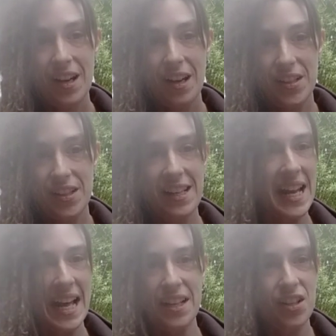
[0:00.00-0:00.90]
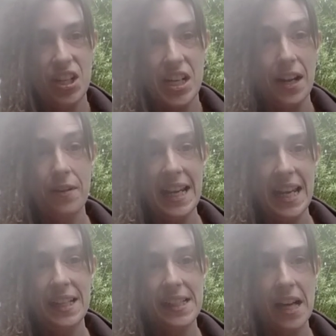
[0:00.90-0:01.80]
just land
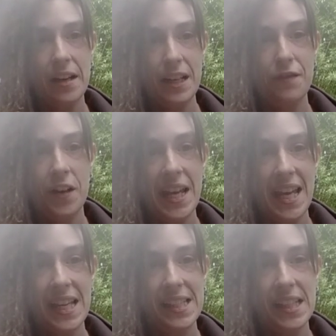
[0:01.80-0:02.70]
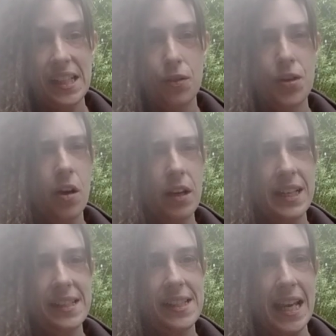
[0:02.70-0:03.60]
generally to go live on it, you're not going
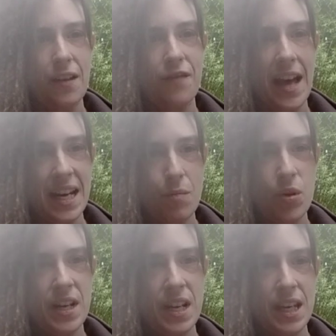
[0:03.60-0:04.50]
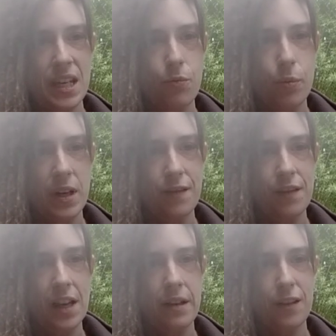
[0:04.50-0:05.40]
to save any money with
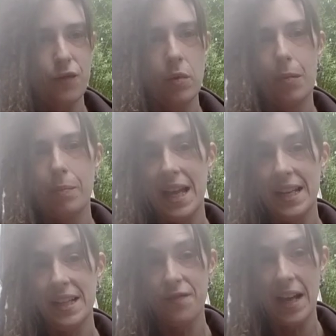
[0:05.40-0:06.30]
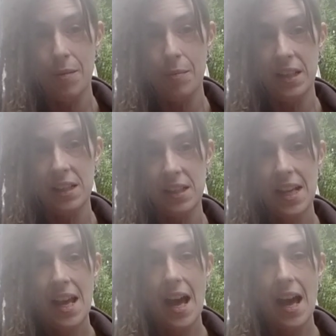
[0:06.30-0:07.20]
going for one planet development.
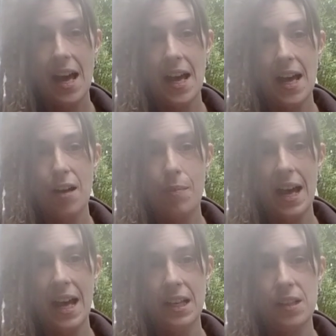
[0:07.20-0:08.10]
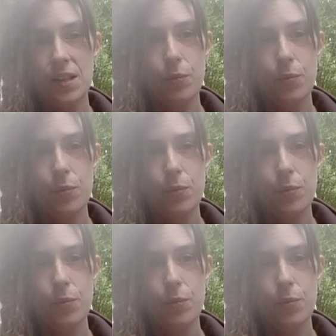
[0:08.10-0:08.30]
And with